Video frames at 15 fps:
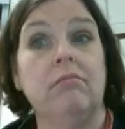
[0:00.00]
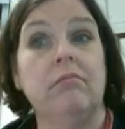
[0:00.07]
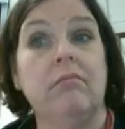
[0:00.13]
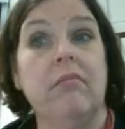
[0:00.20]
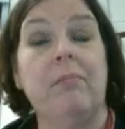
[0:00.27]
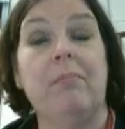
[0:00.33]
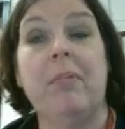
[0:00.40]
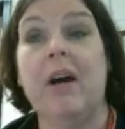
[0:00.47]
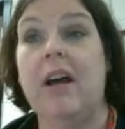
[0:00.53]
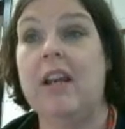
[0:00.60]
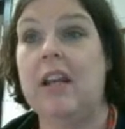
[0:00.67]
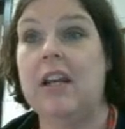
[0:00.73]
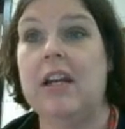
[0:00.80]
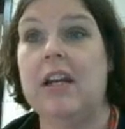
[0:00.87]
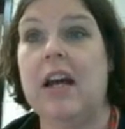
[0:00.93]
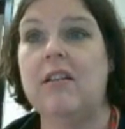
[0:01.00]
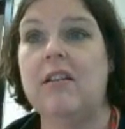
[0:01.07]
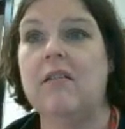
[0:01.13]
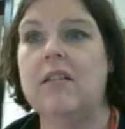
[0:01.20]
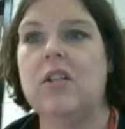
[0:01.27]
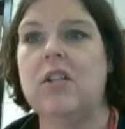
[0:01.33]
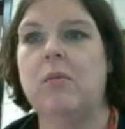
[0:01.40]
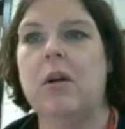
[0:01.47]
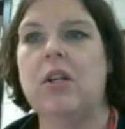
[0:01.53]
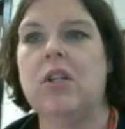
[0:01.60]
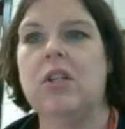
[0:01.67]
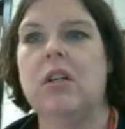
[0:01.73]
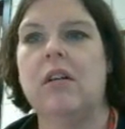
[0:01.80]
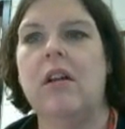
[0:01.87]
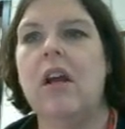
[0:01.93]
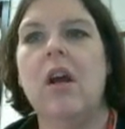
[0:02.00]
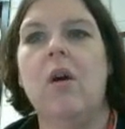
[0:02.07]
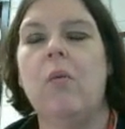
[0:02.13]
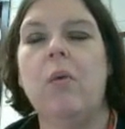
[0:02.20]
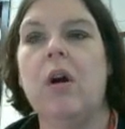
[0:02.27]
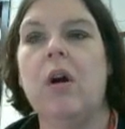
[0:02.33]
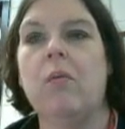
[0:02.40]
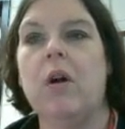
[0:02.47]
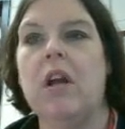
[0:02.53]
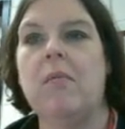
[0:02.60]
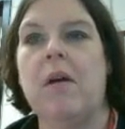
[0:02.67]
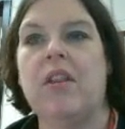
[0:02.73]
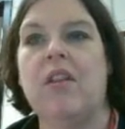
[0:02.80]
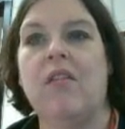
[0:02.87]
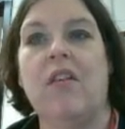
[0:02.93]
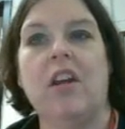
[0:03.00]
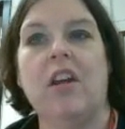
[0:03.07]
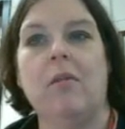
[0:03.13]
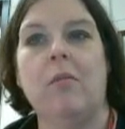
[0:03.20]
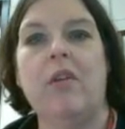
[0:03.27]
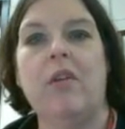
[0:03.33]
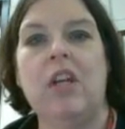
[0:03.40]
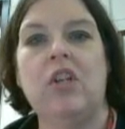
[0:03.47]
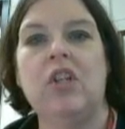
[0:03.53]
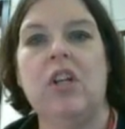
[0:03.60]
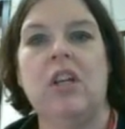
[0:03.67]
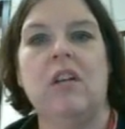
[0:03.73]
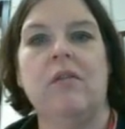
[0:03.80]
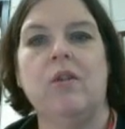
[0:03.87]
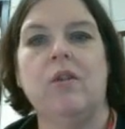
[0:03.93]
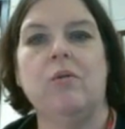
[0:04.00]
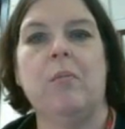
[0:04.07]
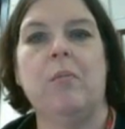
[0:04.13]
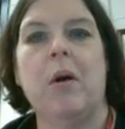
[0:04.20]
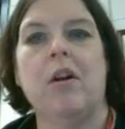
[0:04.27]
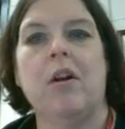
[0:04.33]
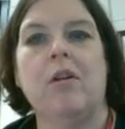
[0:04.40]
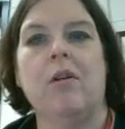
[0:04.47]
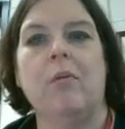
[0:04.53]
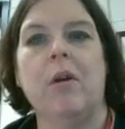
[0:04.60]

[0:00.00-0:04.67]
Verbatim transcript: But in an ideal situation, we don't worry about the volume of each individual particle.